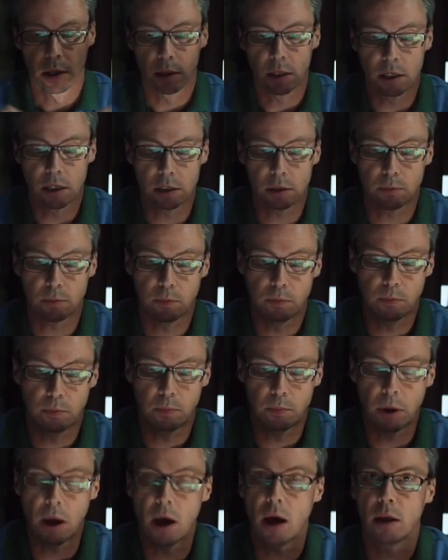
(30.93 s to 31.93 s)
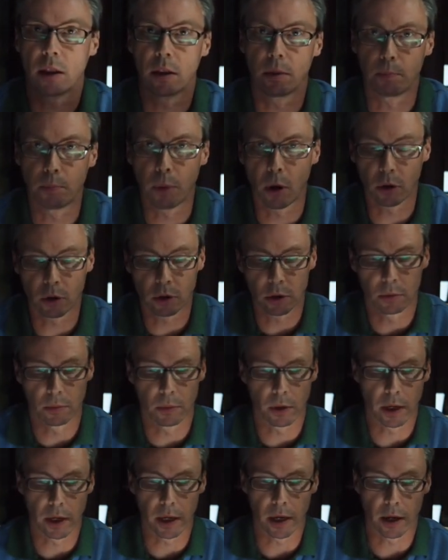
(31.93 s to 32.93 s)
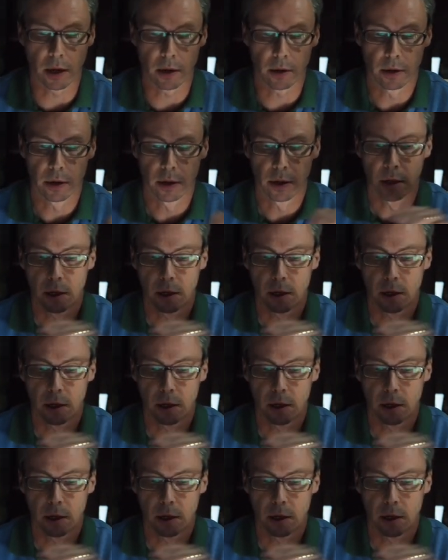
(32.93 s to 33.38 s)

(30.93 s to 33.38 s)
this part at the bottom here,